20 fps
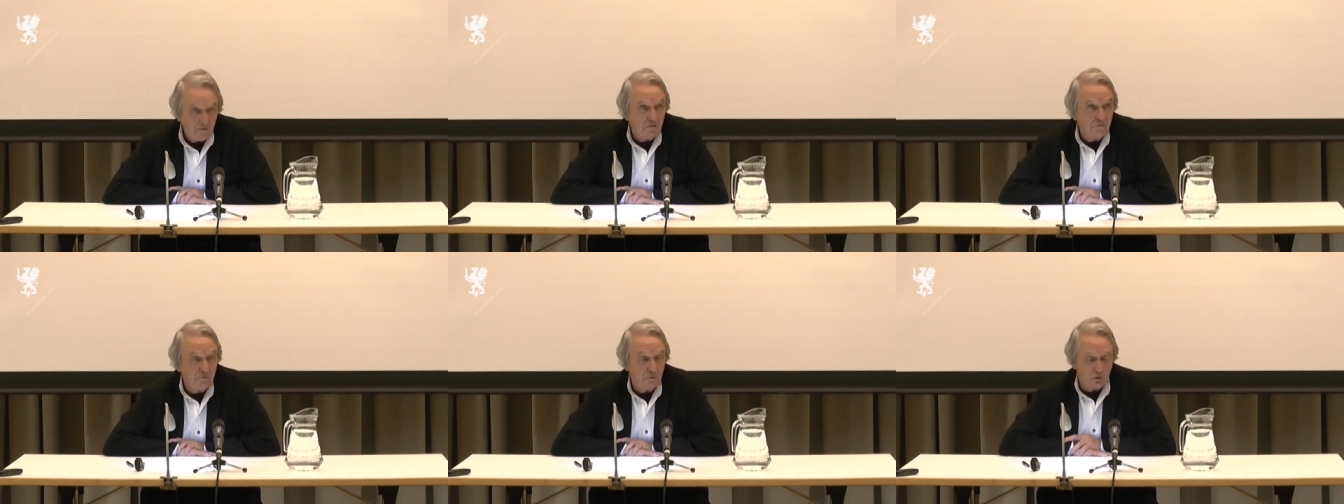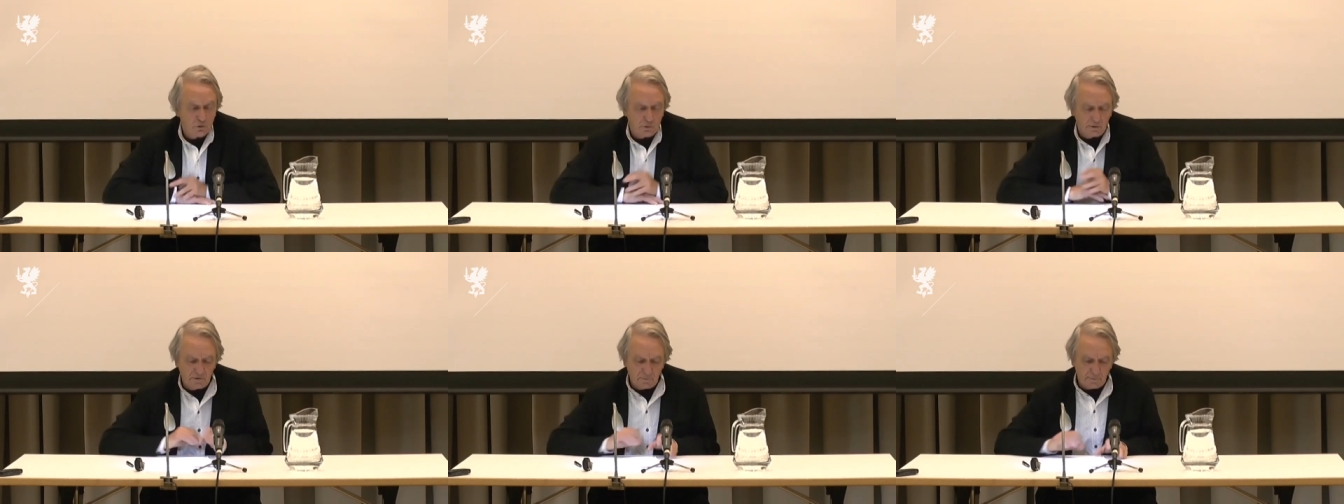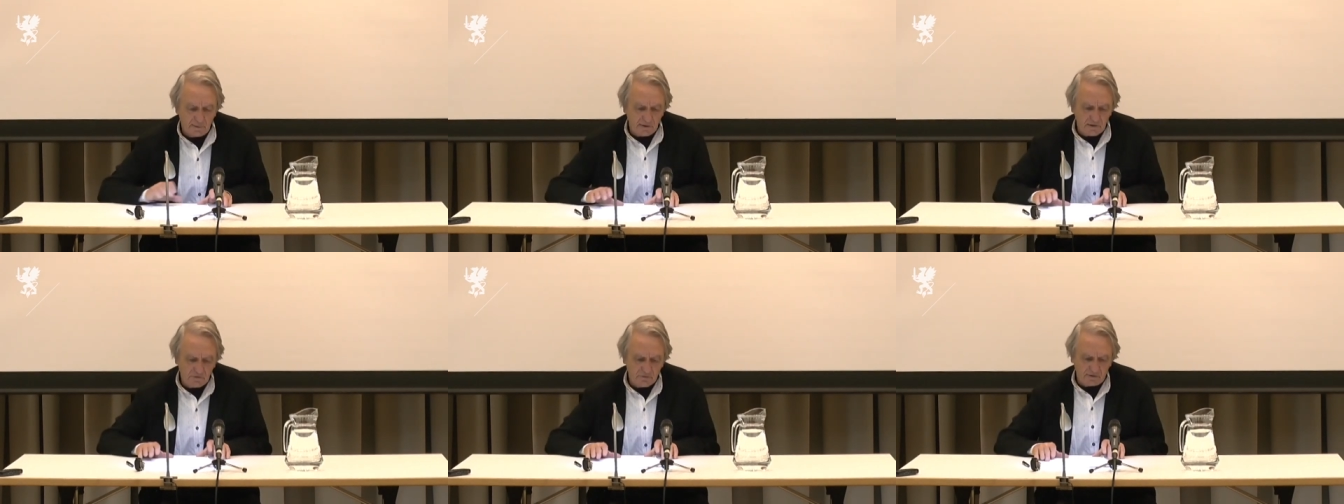Futurist
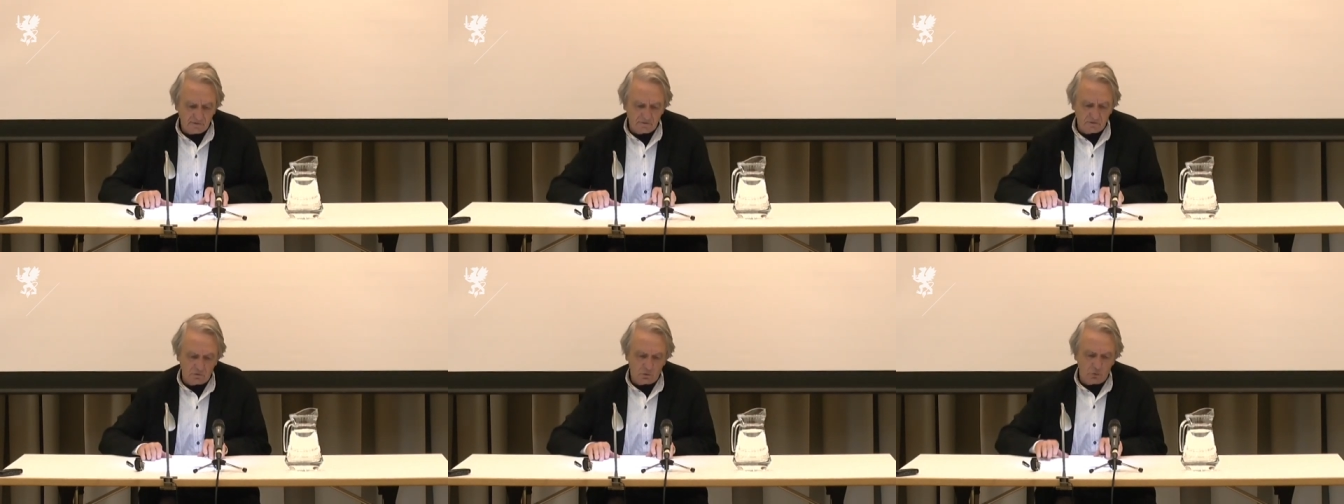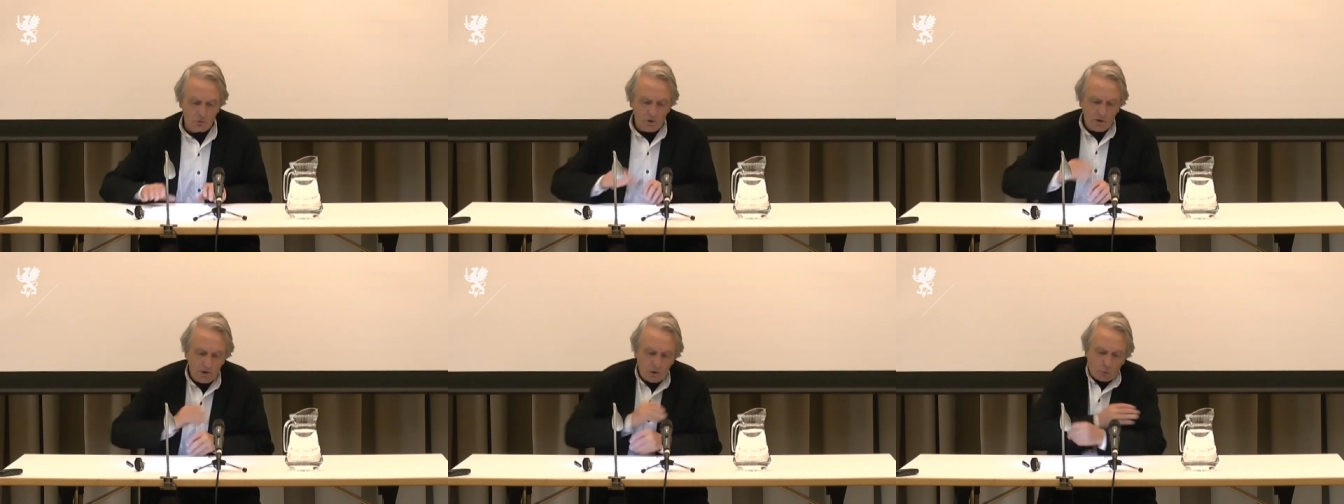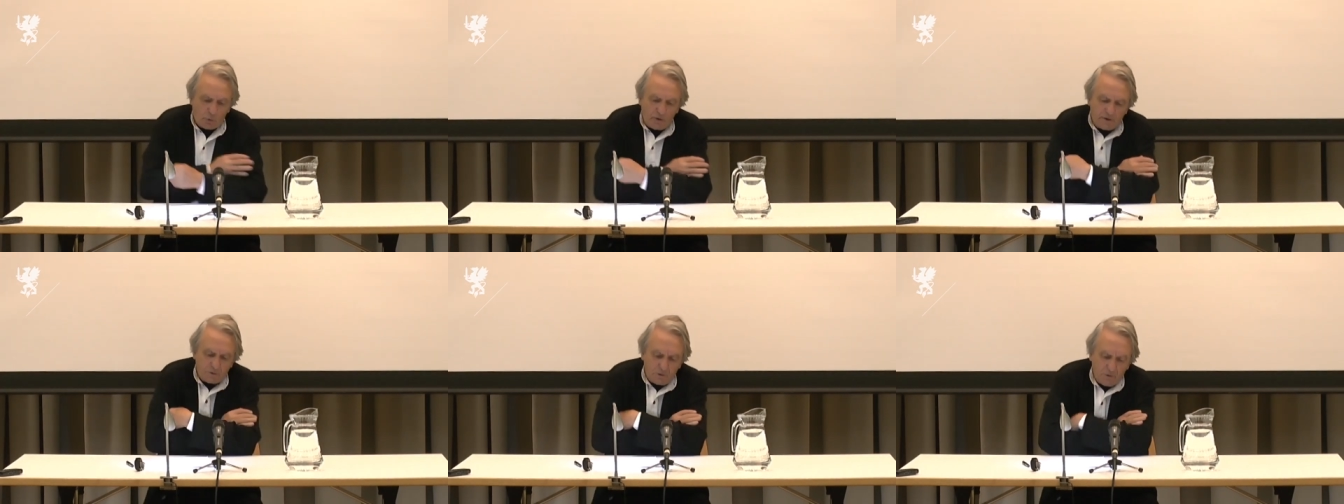Manifesto
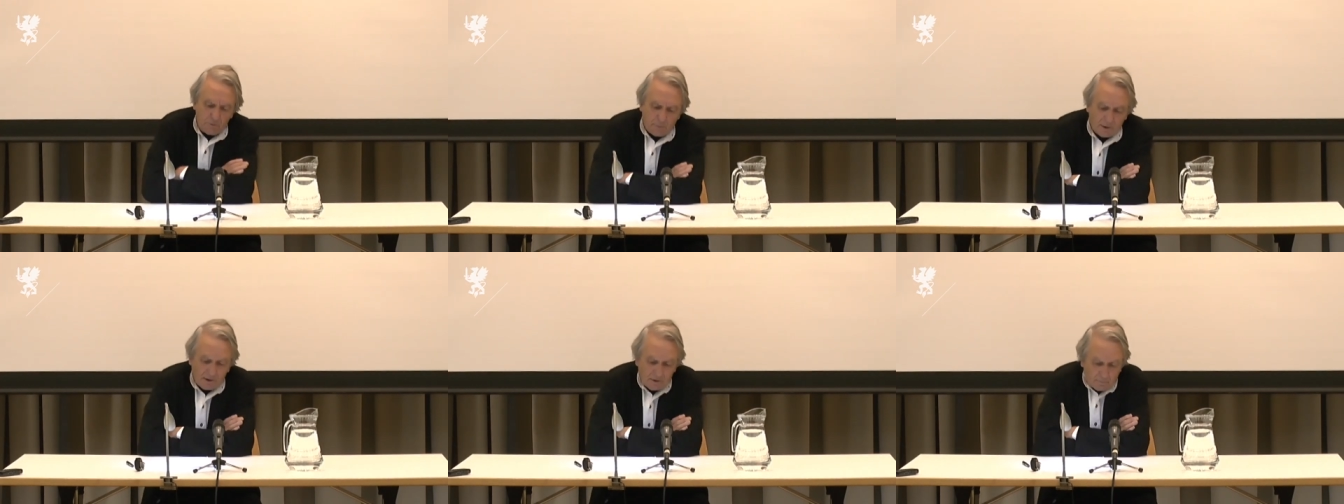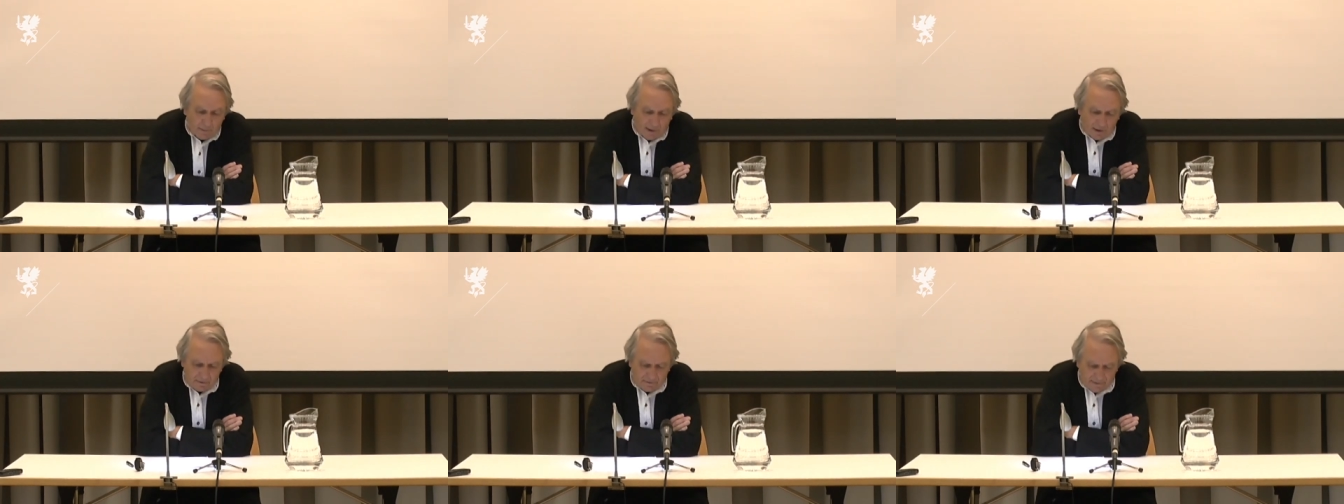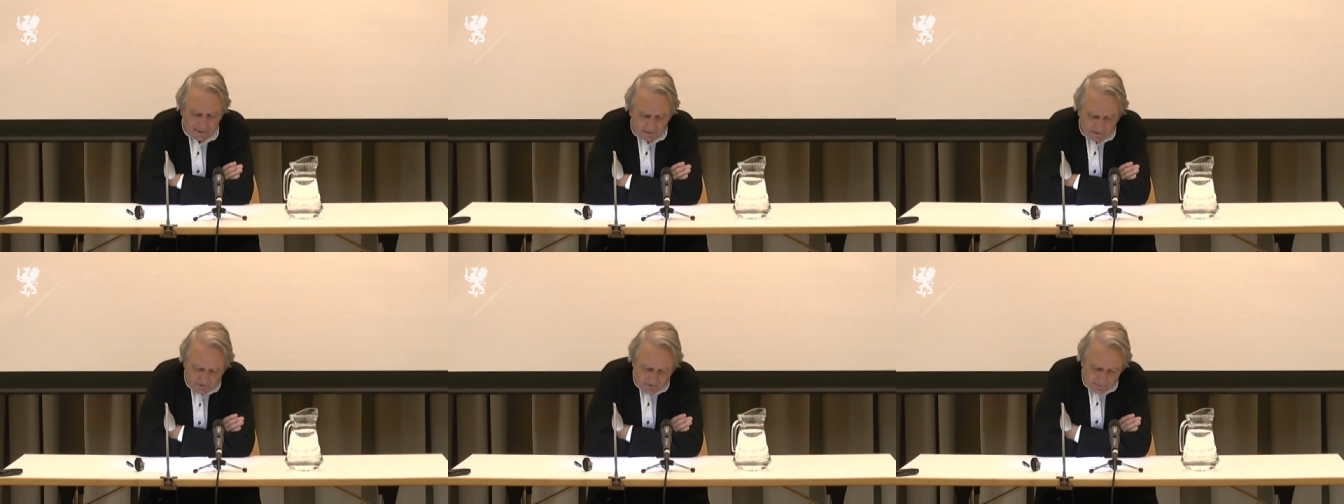written by
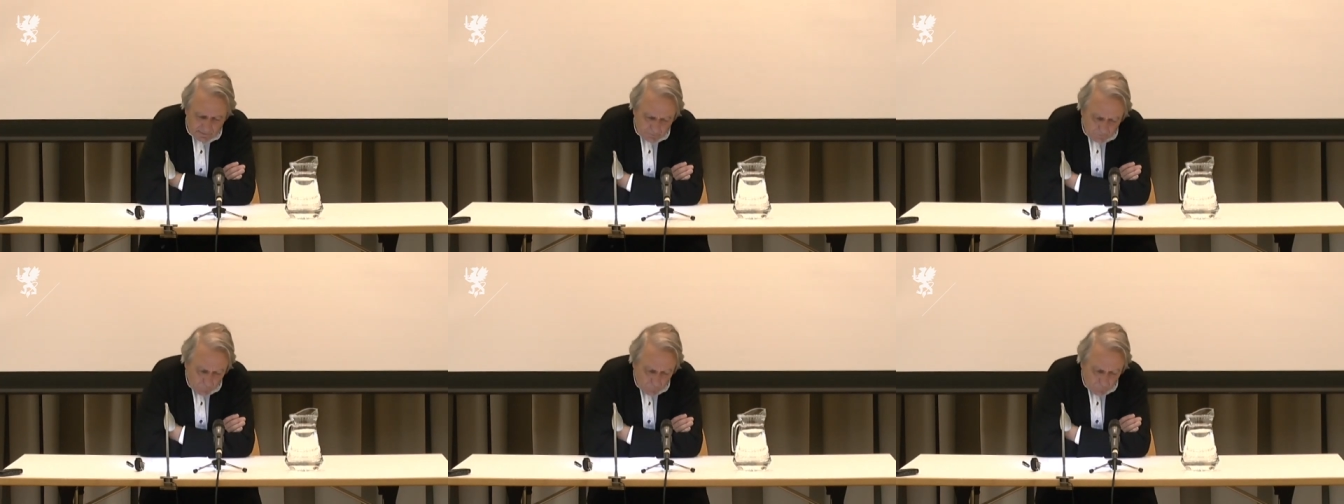Marinetti.